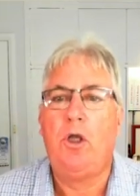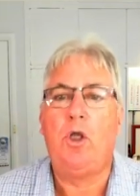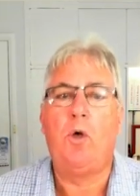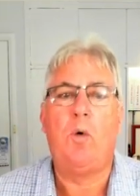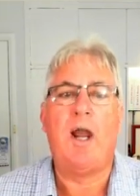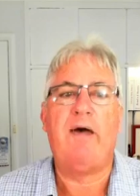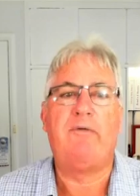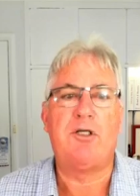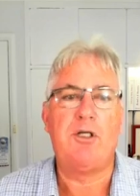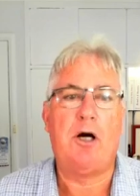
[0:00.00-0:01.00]
you will have
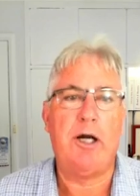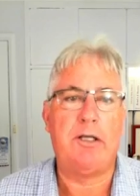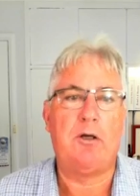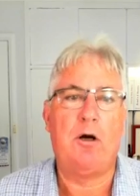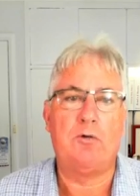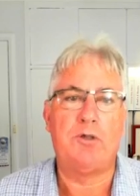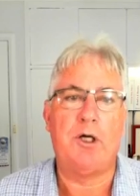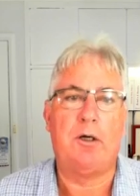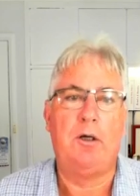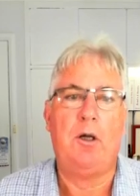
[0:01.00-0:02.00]
a tight
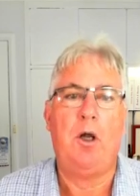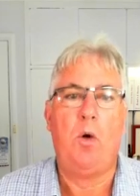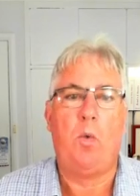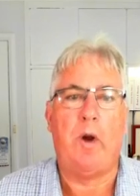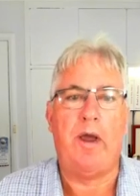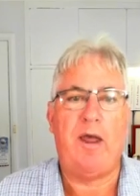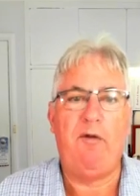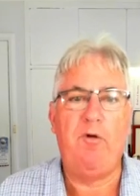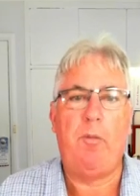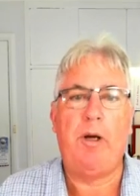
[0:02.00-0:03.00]
culture where
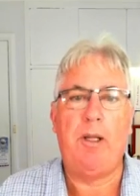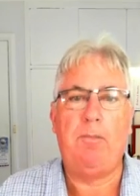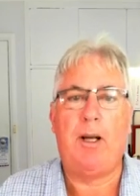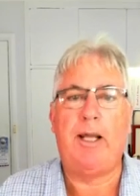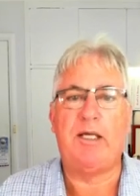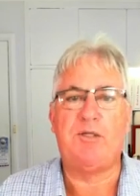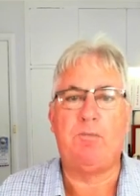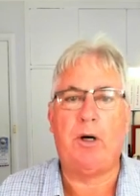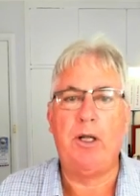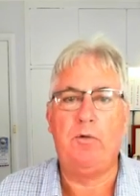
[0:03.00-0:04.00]
everybody plays
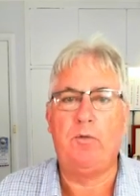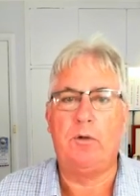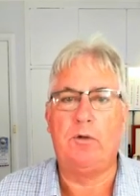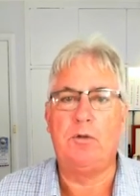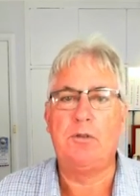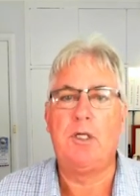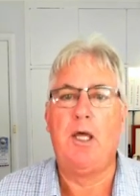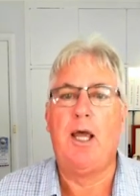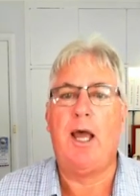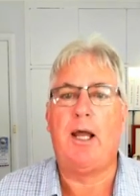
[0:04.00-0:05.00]
by the rules
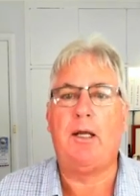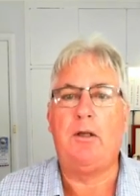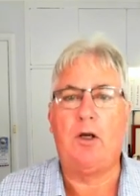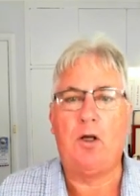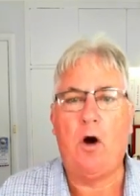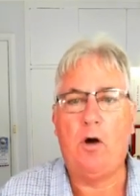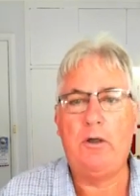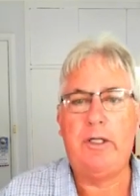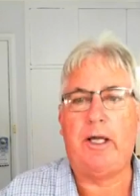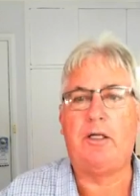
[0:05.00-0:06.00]
and in the
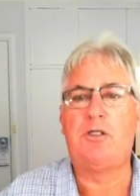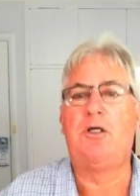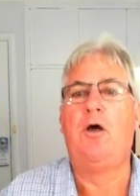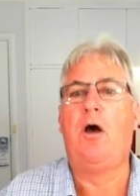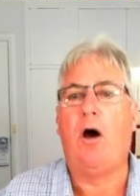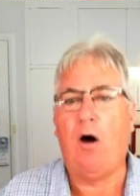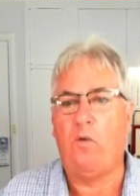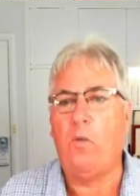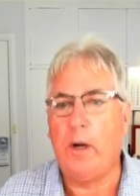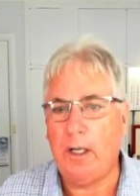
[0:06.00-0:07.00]
context
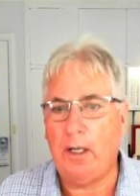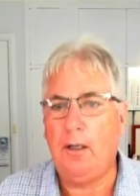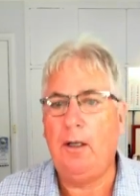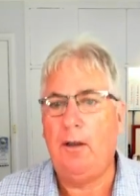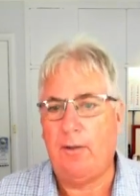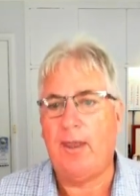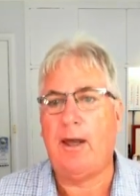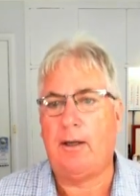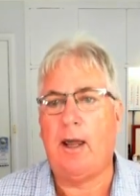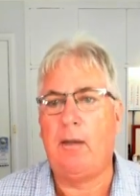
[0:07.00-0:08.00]
of winning
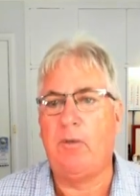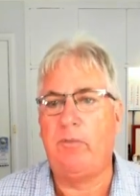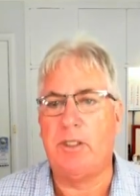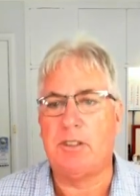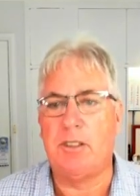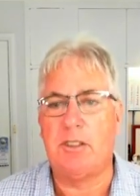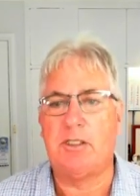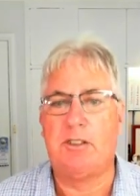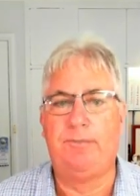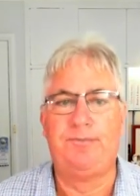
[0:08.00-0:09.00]
that game of
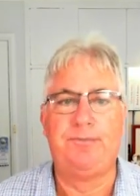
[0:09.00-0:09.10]
business.